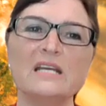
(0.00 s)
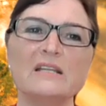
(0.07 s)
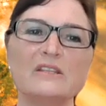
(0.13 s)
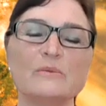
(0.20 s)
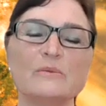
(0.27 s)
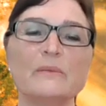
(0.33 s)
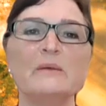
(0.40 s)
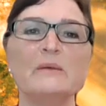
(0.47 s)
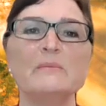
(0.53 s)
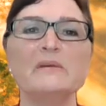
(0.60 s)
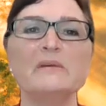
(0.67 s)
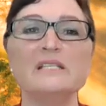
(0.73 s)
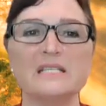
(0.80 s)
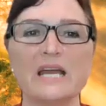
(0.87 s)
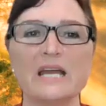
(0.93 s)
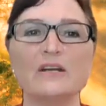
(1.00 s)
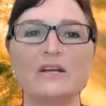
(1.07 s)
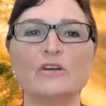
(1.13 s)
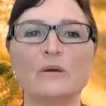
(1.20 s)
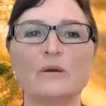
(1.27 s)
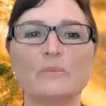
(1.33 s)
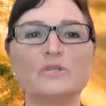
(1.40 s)
and there may be staggered
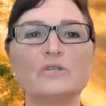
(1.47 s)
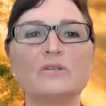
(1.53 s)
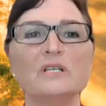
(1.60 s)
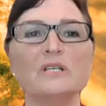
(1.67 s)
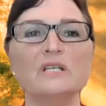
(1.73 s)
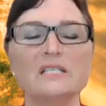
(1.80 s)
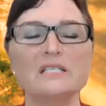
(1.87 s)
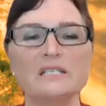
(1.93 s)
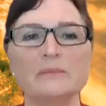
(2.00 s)
opportunities